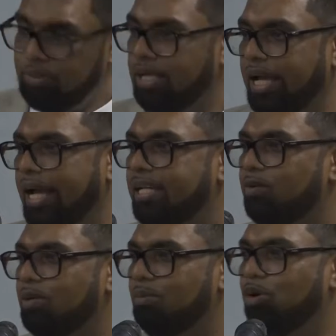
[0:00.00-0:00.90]
Guyana
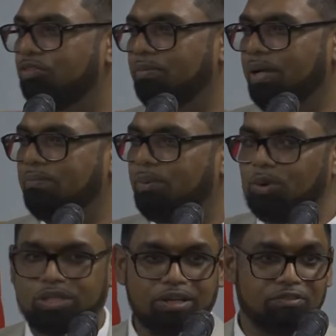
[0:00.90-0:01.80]
will move from
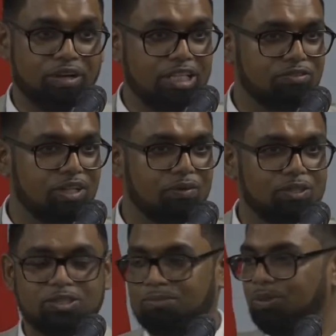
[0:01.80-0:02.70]
importing fresh
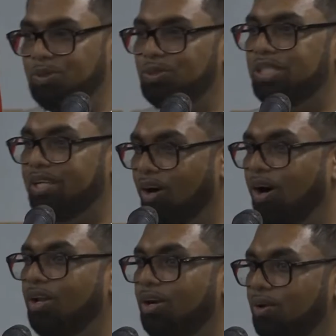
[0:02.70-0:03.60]
flowers to producing
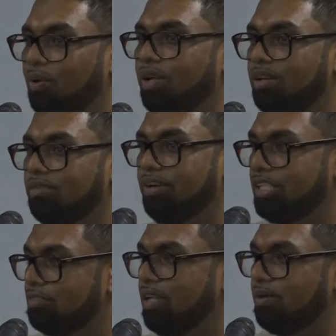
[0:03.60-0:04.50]
all our local
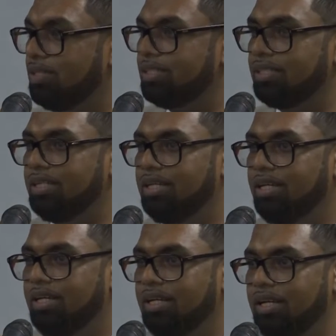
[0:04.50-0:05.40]
fresh flowers.
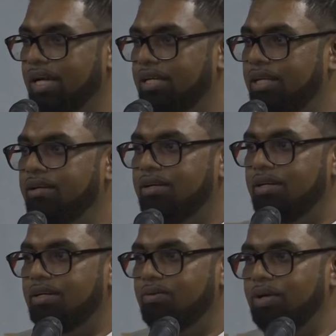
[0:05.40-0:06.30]
An
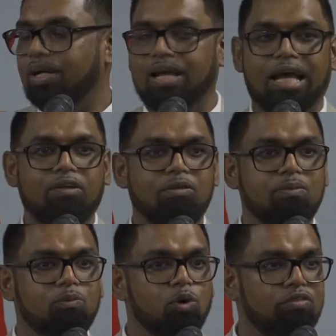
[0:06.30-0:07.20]
era where Guyana will
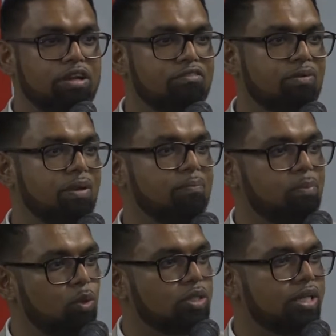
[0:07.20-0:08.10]
be moving from
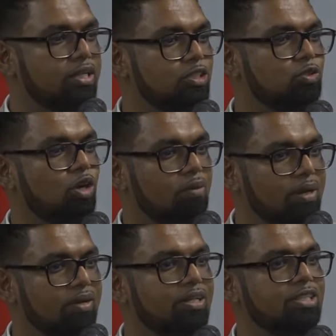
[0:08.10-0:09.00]
importing
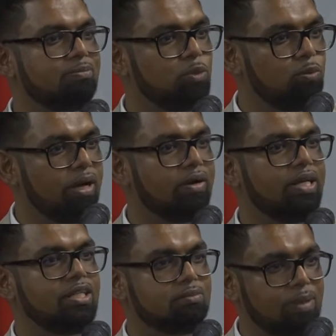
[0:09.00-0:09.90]
strawberries,
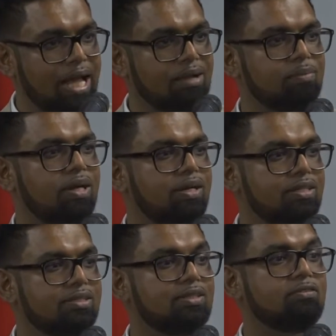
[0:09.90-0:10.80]
blueberries,
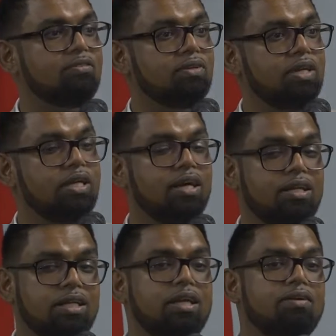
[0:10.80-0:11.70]
blackberries to
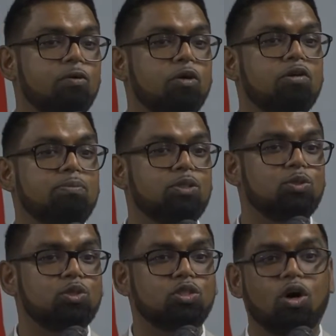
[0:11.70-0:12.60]
an era where we will
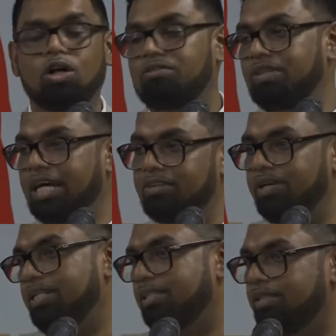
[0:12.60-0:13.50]
produce all of that
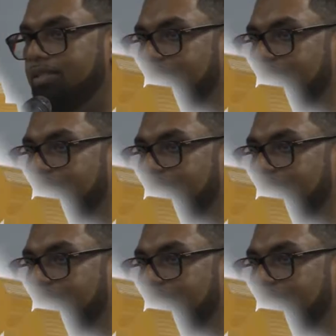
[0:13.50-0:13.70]
right here.